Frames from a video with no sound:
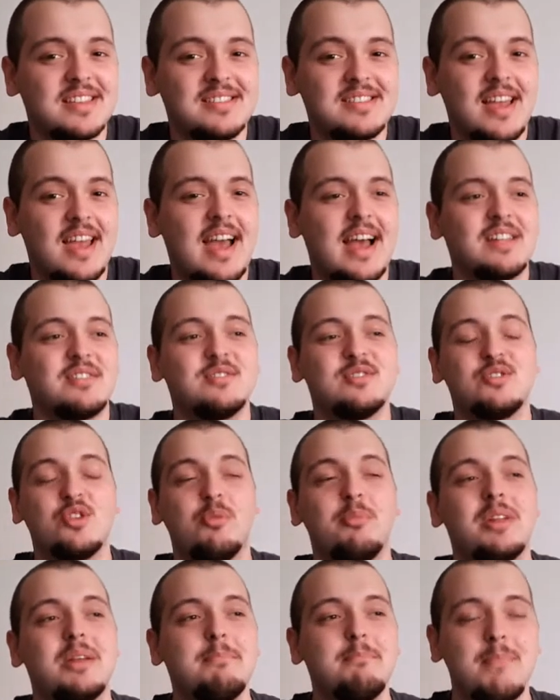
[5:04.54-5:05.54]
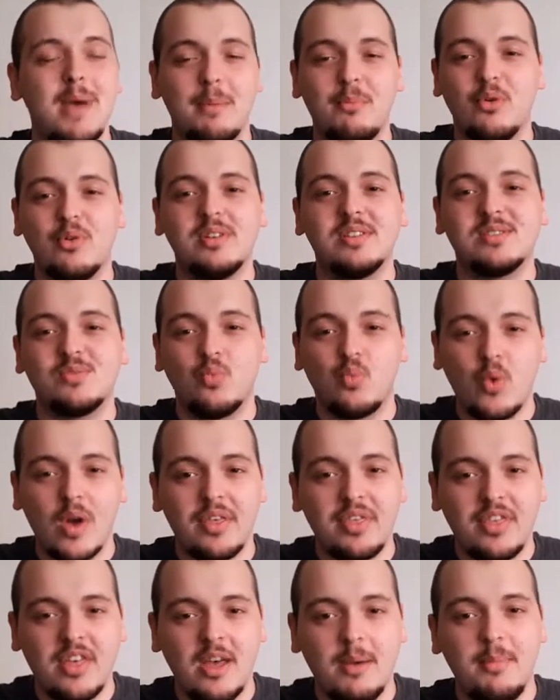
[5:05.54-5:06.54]
because I had so many memories
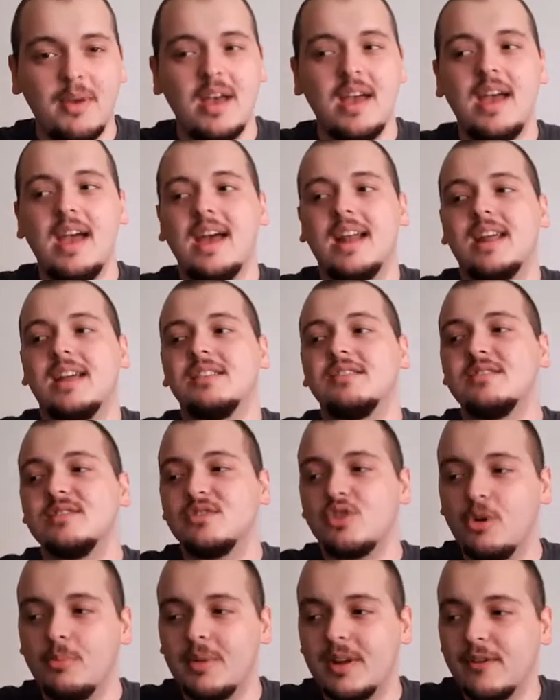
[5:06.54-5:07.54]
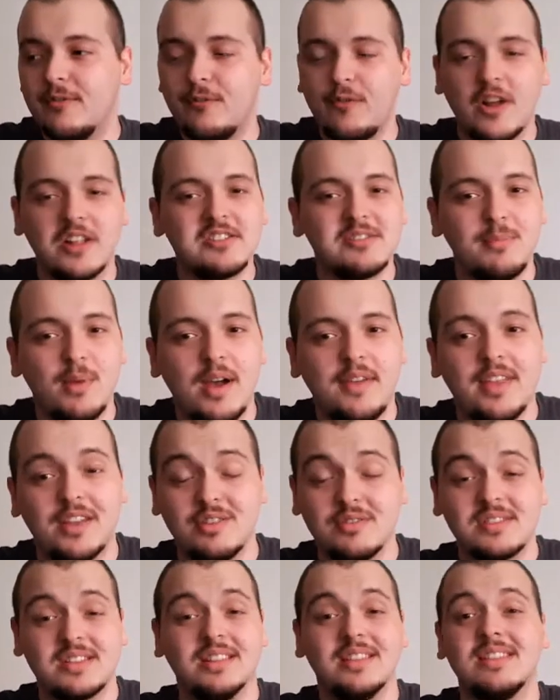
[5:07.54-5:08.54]
with him and I had so many friends of mine that
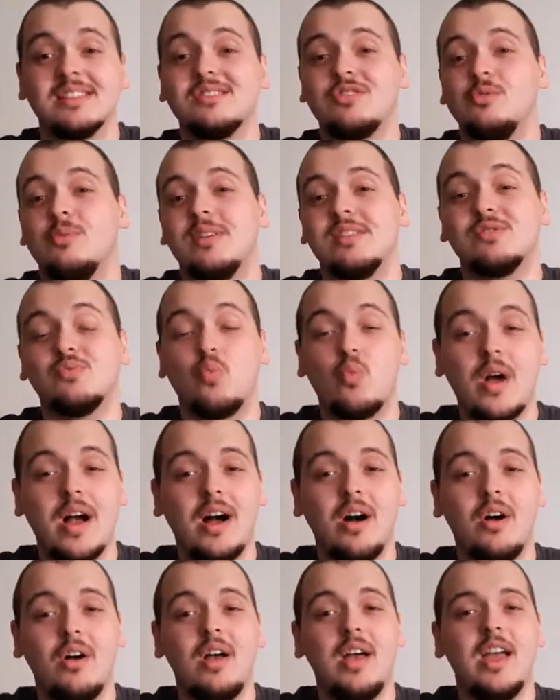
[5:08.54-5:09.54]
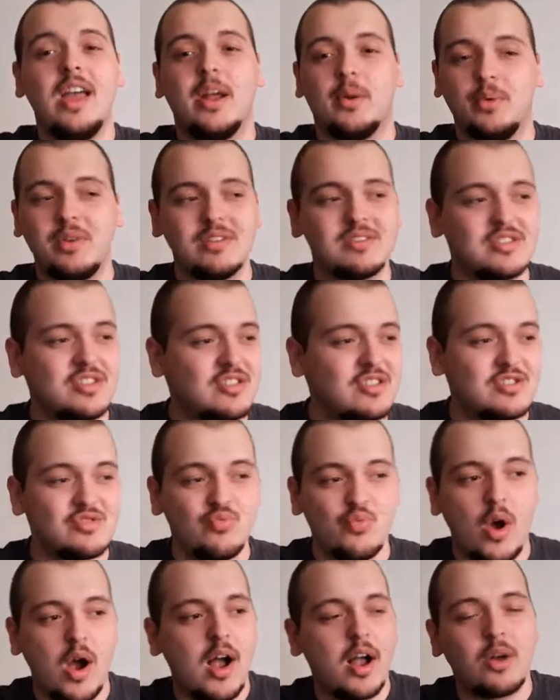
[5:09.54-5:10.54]
used to listen to him as well. And we used to just
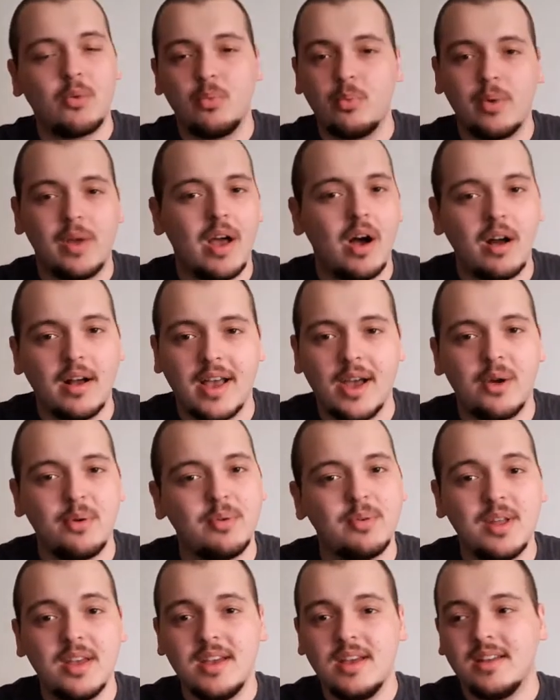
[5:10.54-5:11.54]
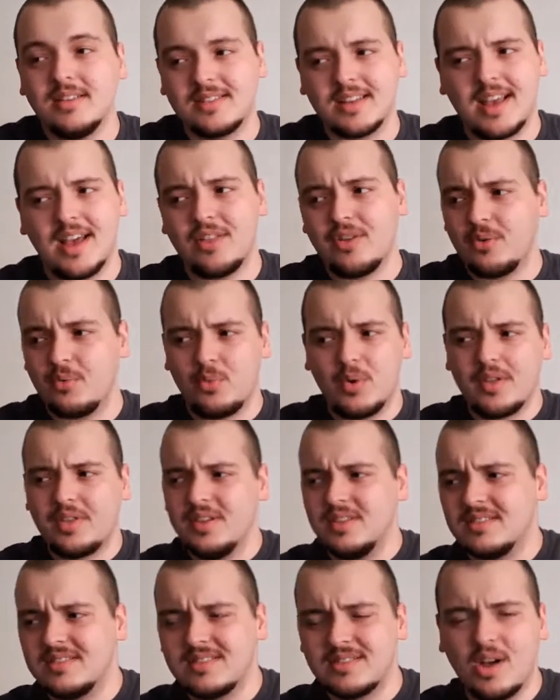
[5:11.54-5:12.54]
rock when we hung out together with
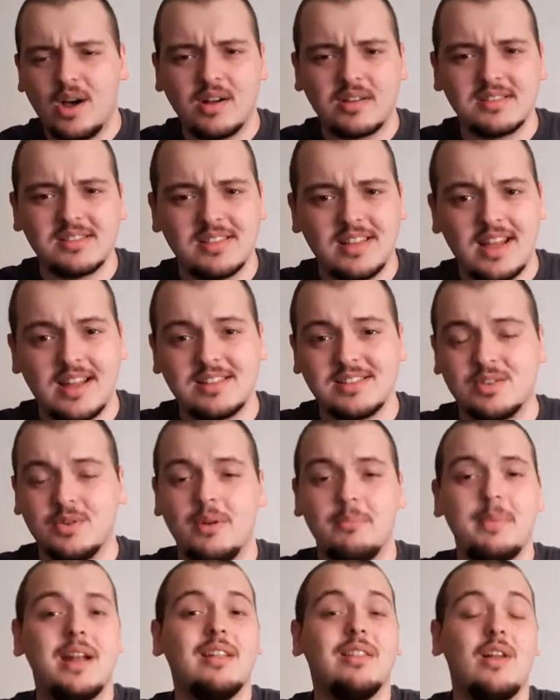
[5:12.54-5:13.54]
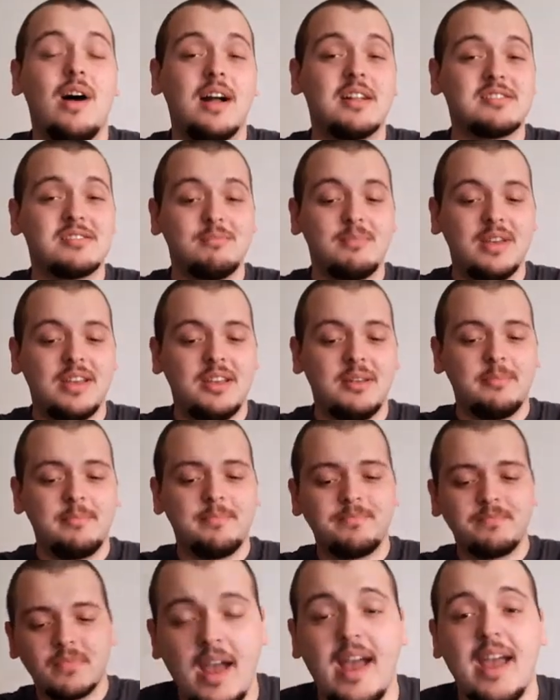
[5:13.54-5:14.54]
his songs and that. So it meant a lot to me.
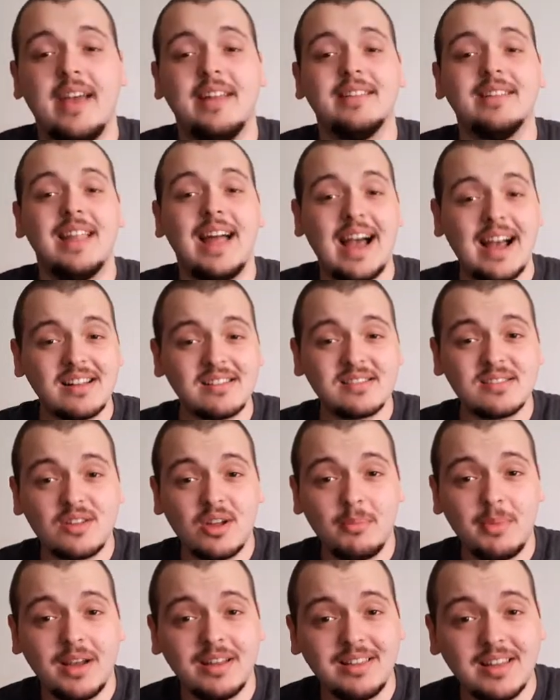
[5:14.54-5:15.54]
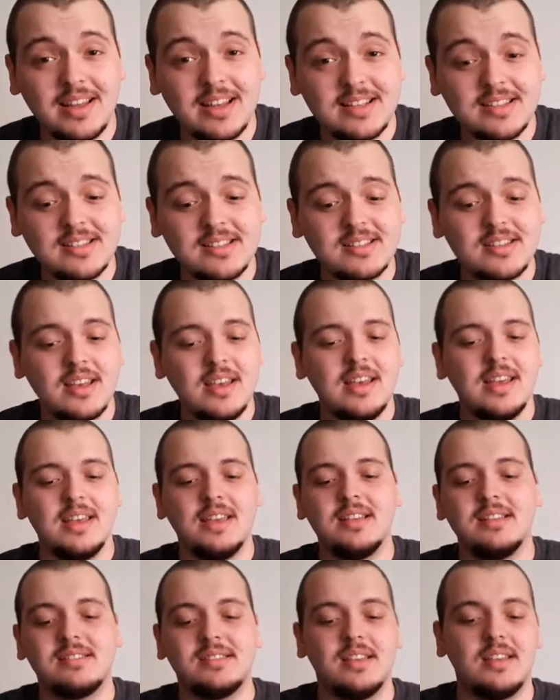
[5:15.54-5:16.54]
And last on my list
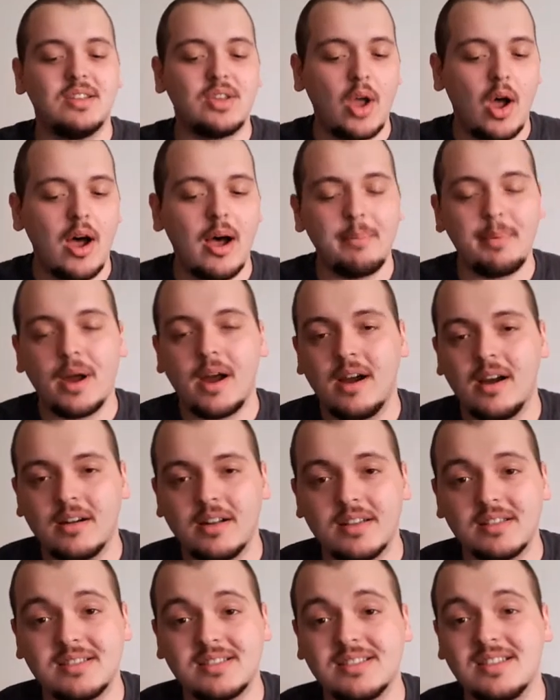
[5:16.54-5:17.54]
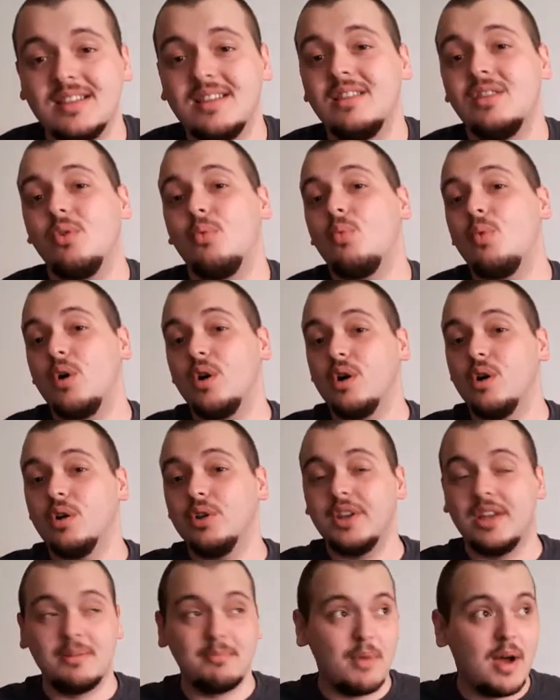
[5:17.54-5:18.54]
is the top artist in the
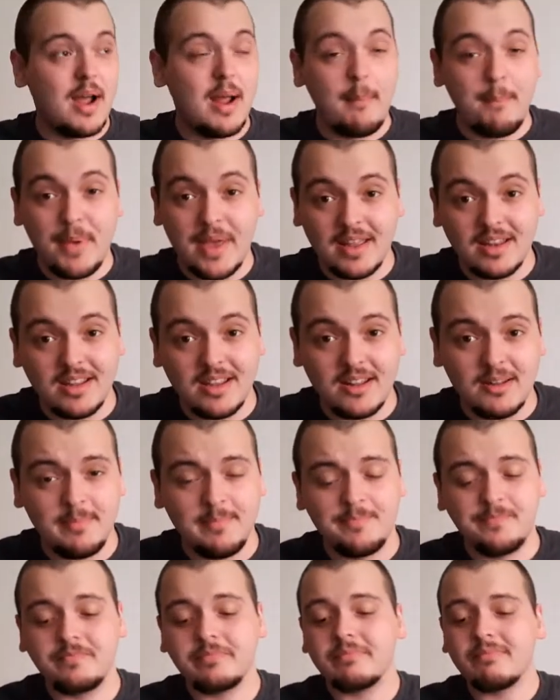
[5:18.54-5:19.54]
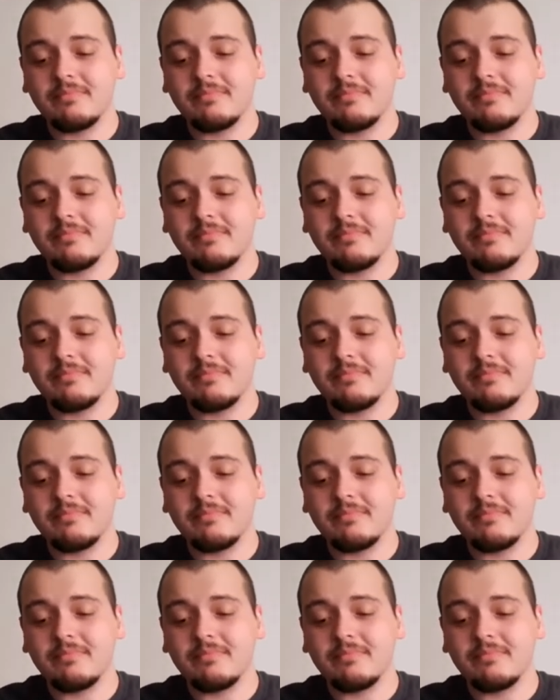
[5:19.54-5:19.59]
world, in my opinion